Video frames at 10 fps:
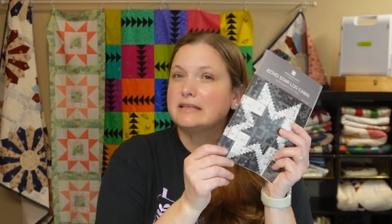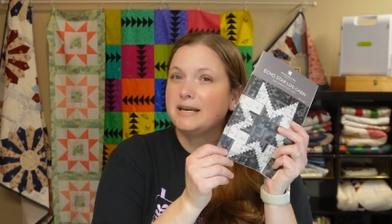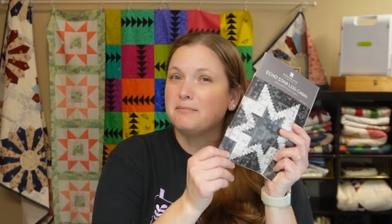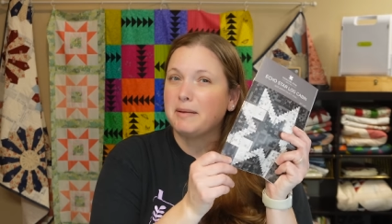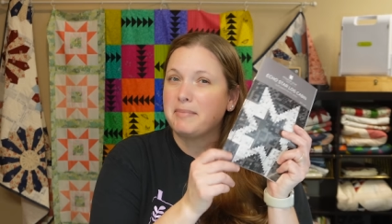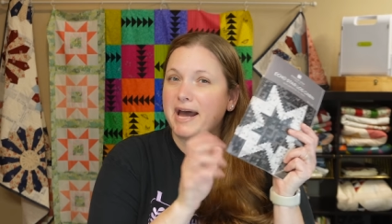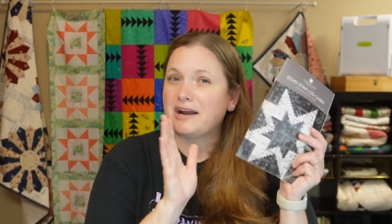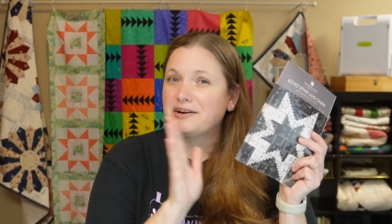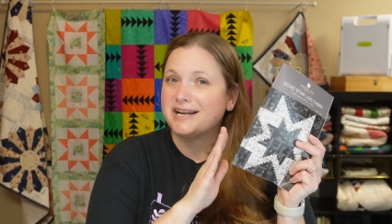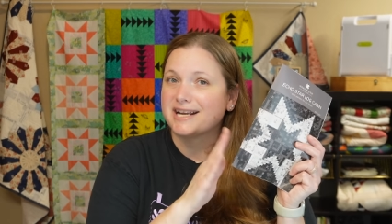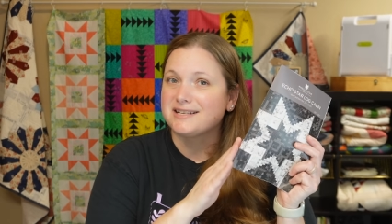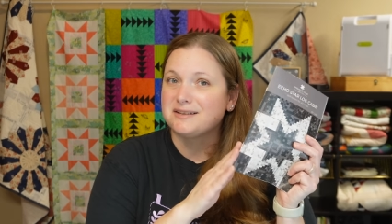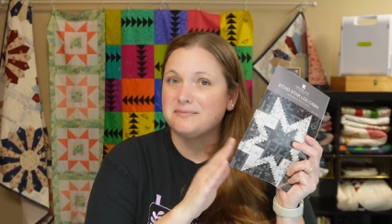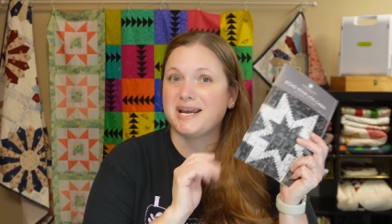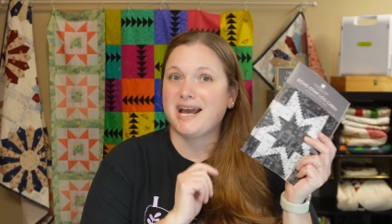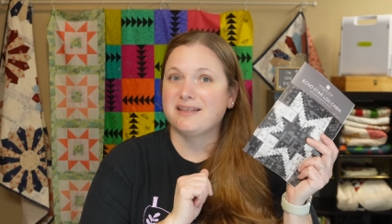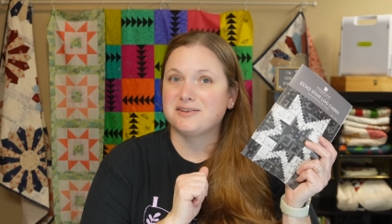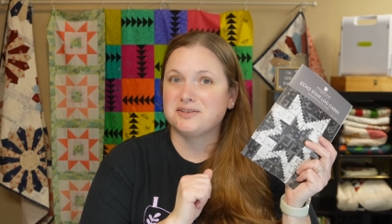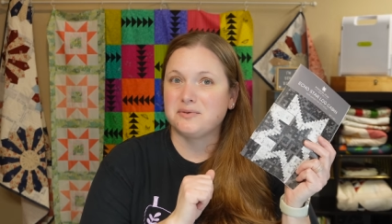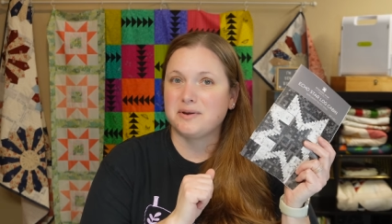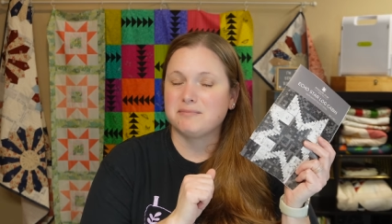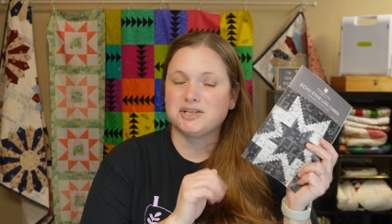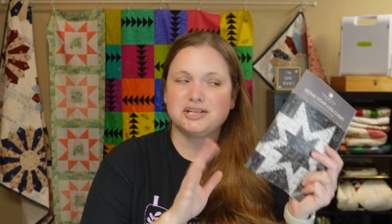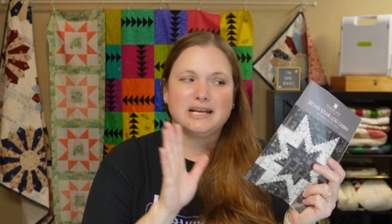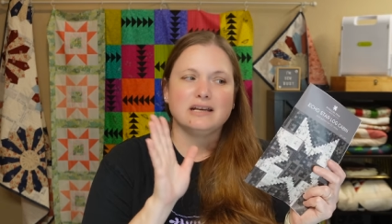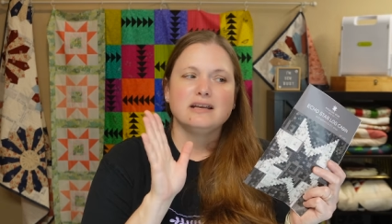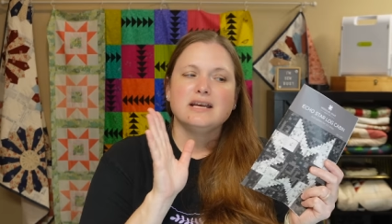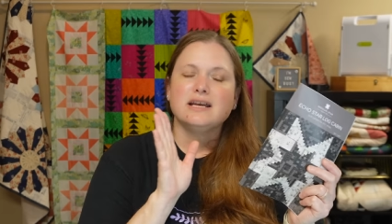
keep my pattern next to me at the sewing machine.